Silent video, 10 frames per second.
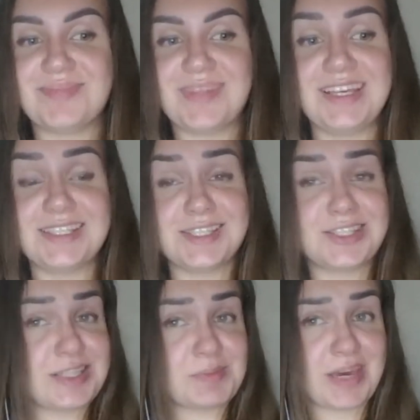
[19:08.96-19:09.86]
Isn't
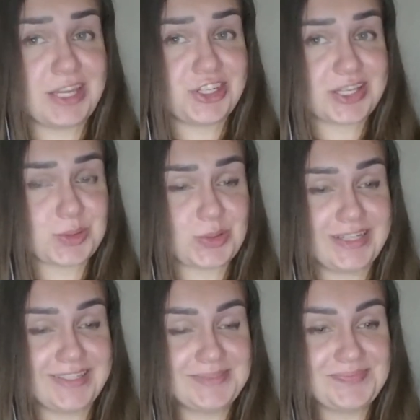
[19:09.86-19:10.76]
it a magic as
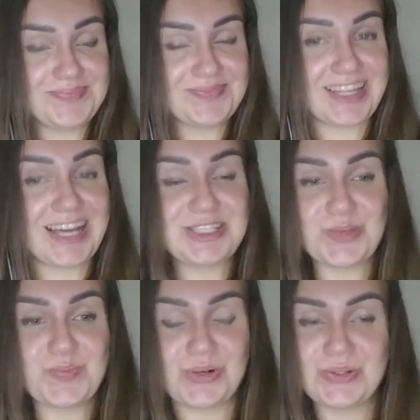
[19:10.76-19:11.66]
well? I
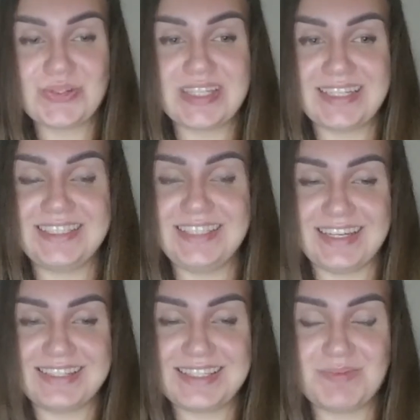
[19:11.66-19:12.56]
suppose that yes,